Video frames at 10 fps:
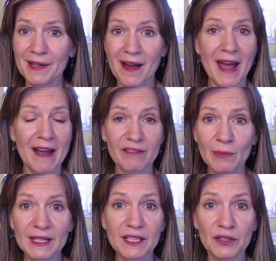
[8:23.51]
Not
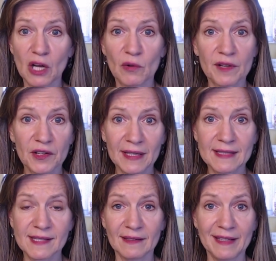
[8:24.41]
everyone can lower their
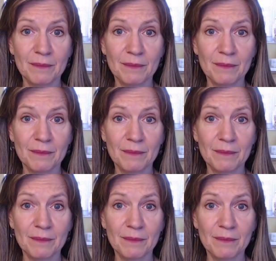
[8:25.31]
insulin,